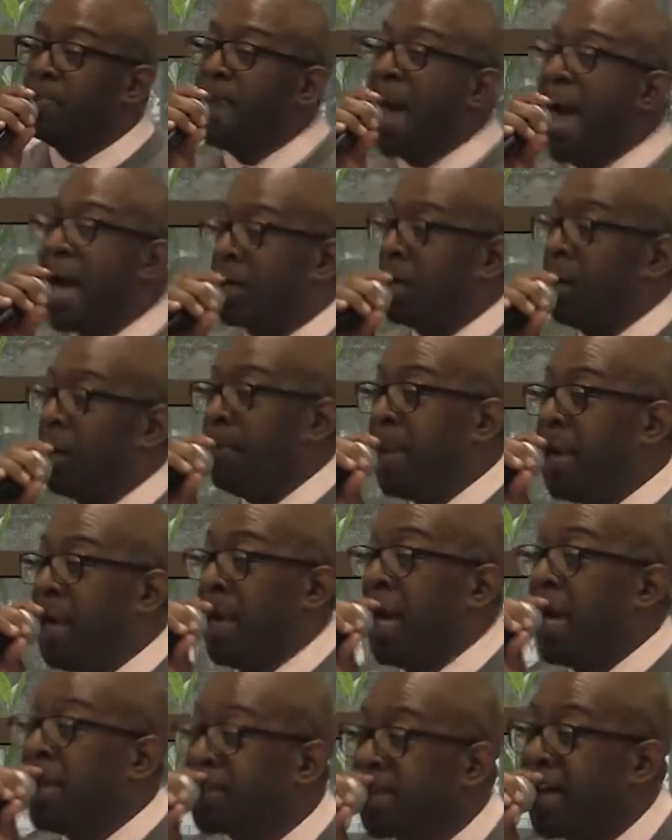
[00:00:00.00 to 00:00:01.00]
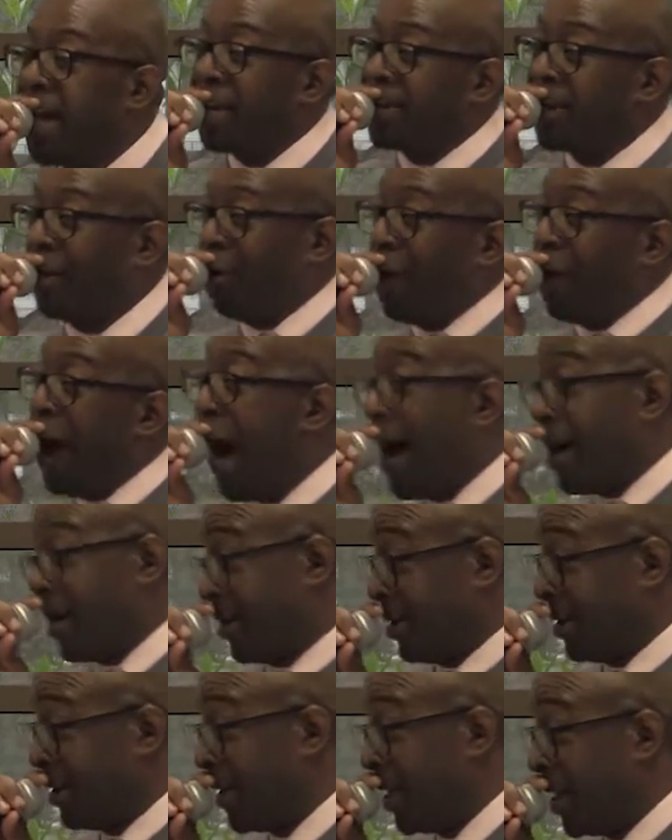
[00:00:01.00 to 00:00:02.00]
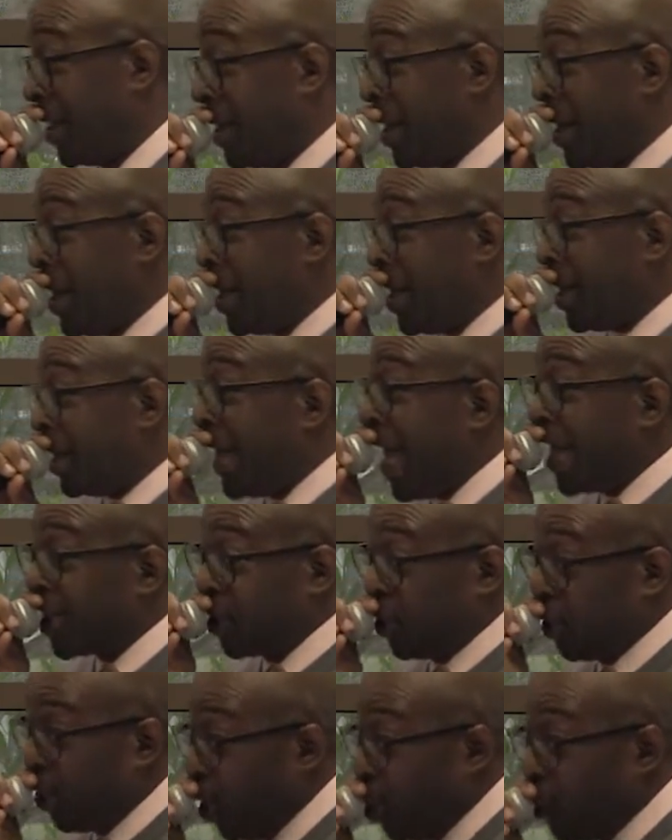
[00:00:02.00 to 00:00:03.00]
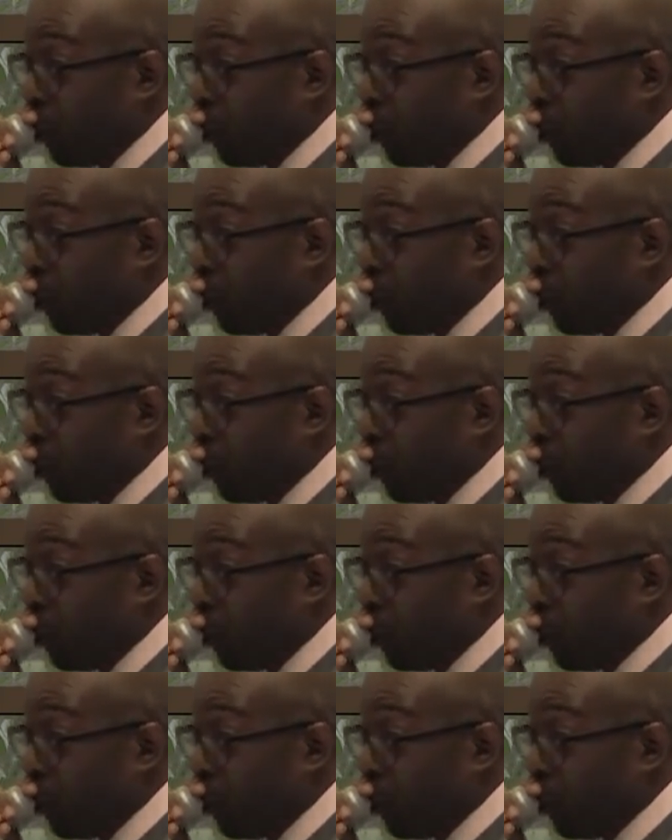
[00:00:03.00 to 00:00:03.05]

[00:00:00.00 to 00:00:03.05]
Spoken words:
matter to me. He said, the rock that you